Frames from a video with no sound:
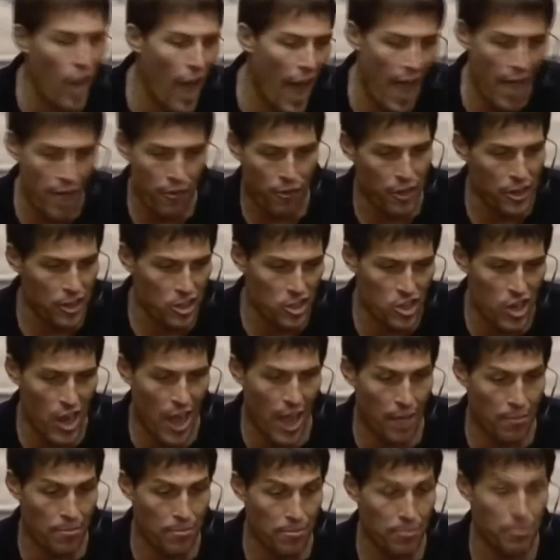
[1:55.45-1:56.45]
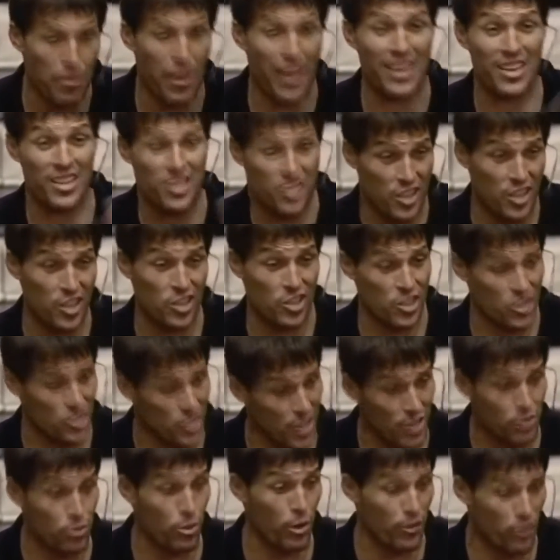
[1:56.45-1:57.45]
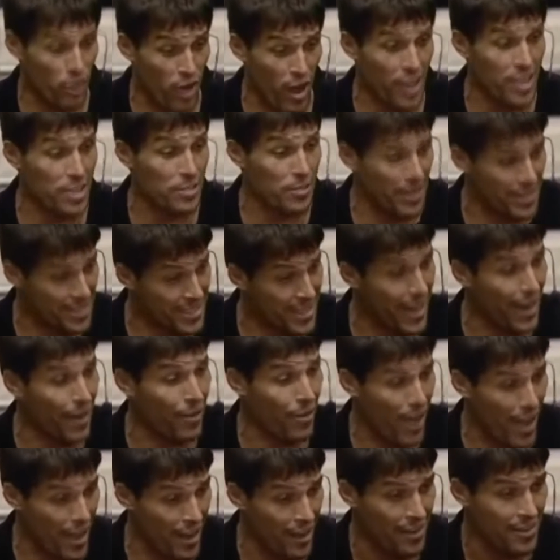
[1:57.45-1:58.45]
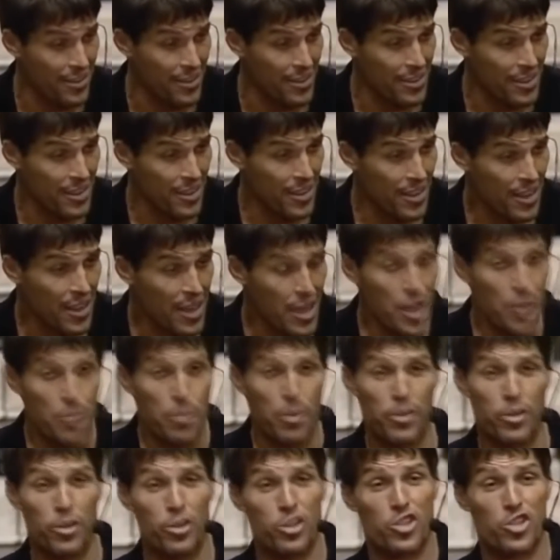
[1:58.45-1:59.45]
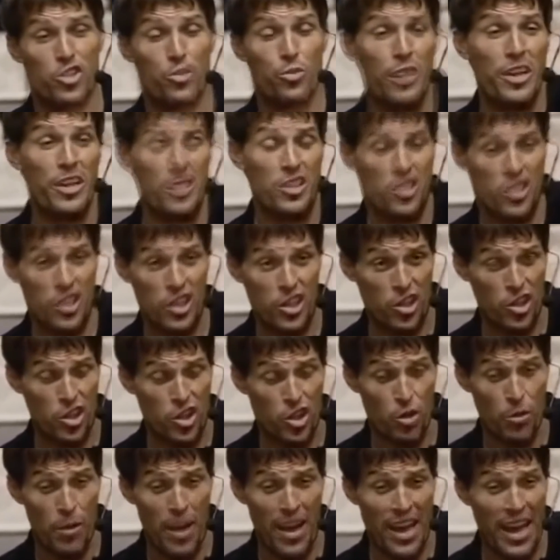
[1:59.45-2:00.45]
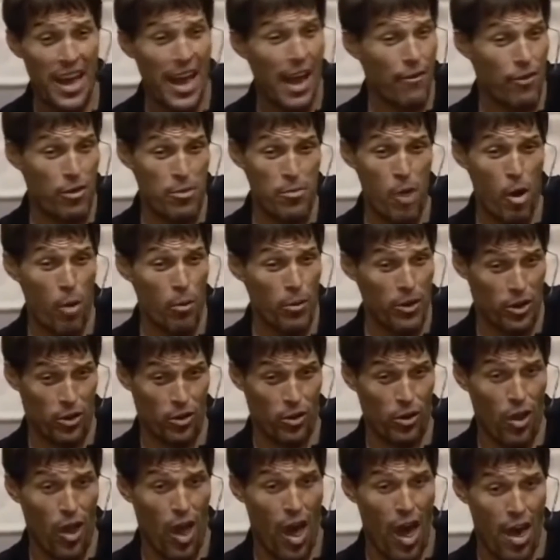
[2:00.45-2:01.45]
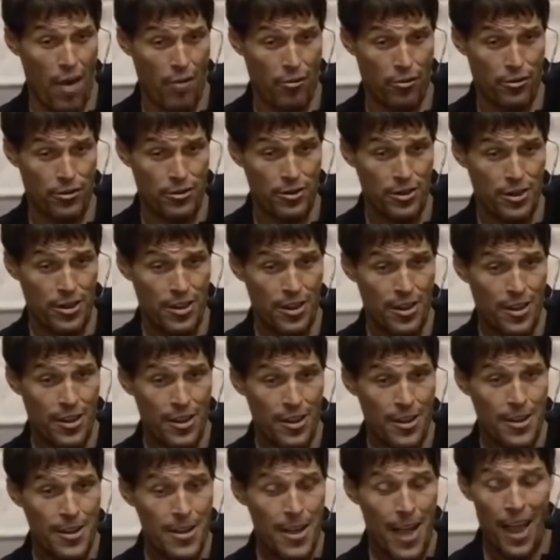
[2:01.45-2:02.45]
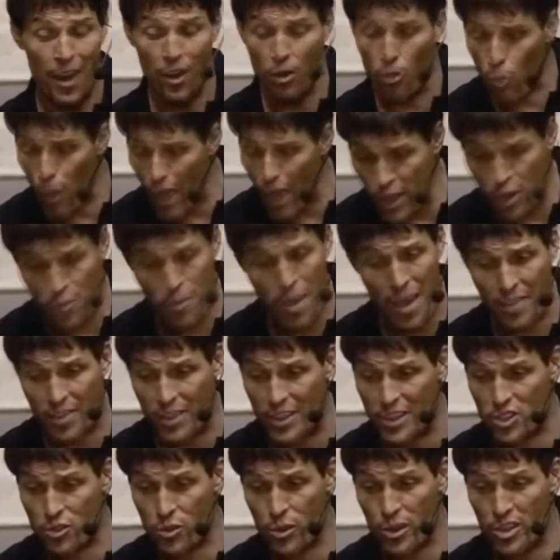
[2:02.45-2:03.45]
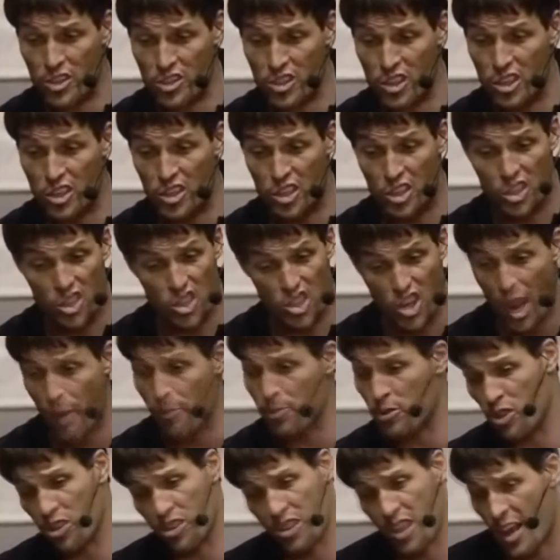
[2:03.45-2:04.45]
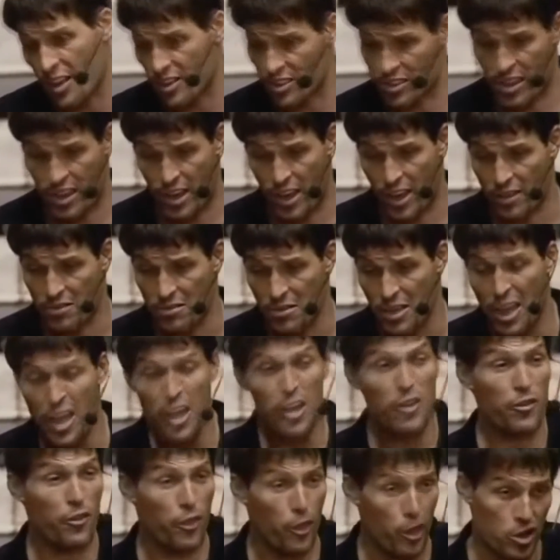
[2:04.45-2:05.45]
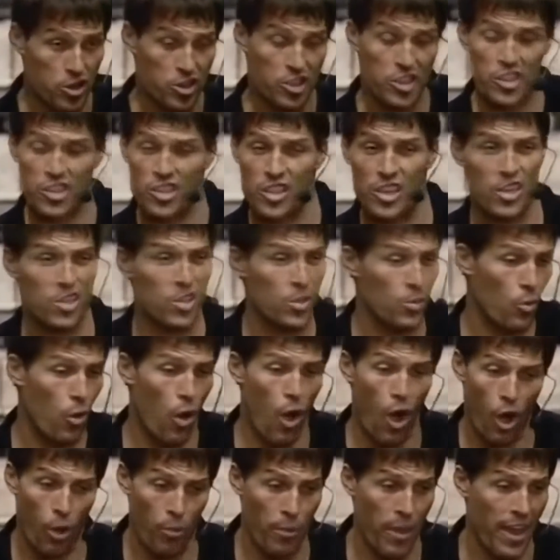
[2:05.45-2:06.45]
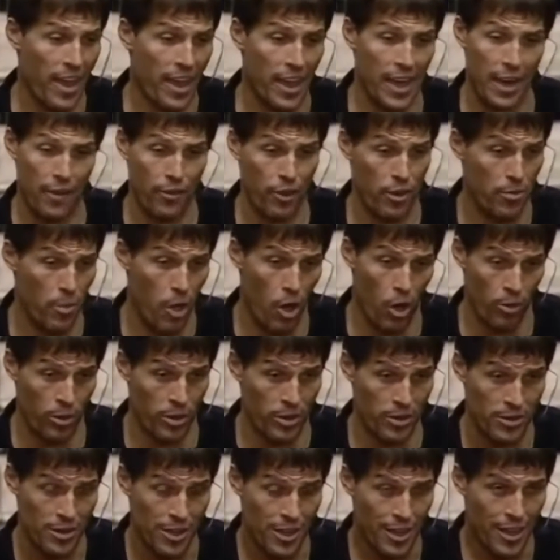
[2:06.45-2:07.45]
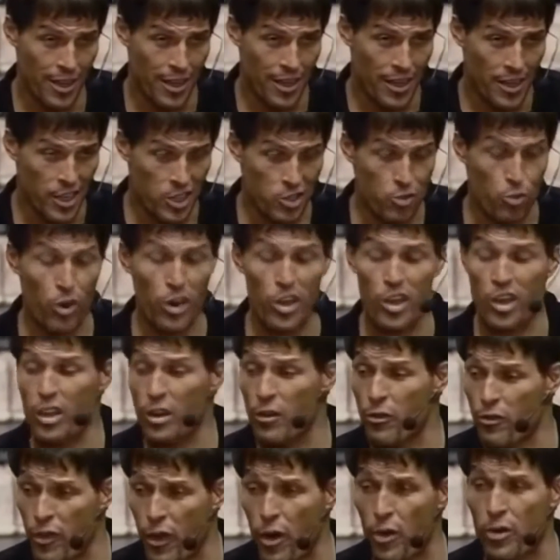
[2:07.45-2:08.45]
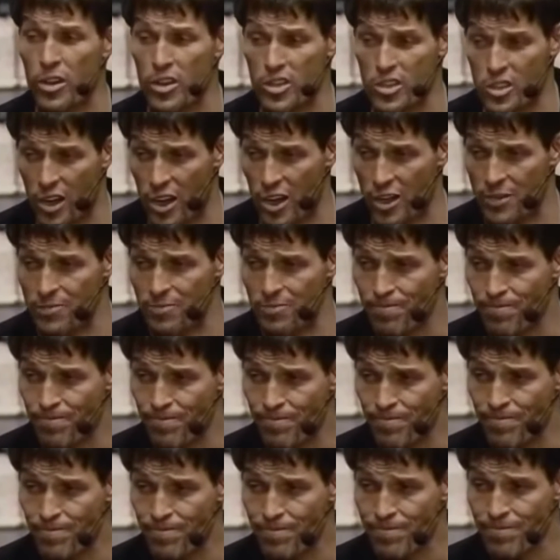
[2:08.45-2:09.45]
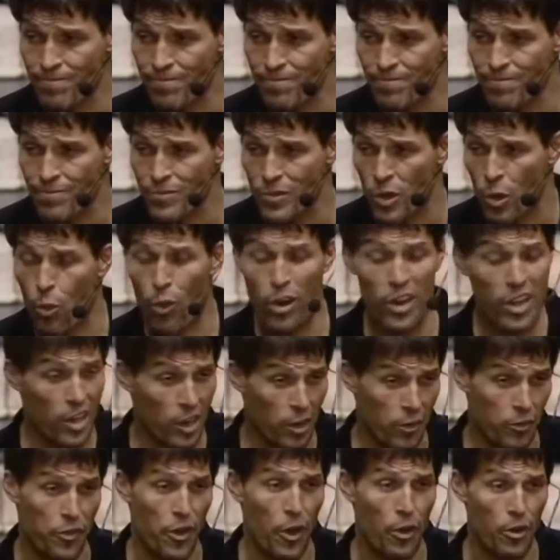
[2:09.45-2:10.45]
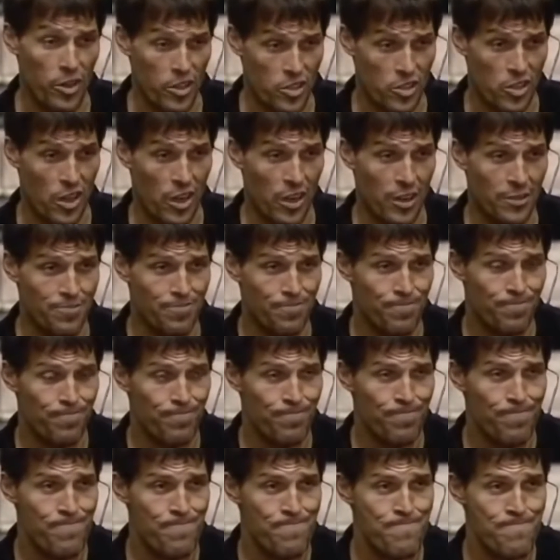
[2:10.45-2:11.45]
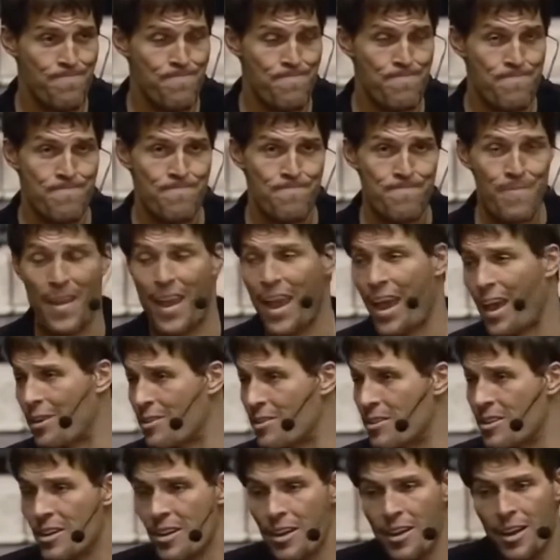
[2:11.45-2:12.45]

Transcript: life is shaped by decisions. That's what we've talked about today, right? But there's 3 decisions you're making every moment you're alive. And the you make these 3 decisions shapes your destiny. First decision we're all making every moment is what are you going to focus on? What are you going to focus on? And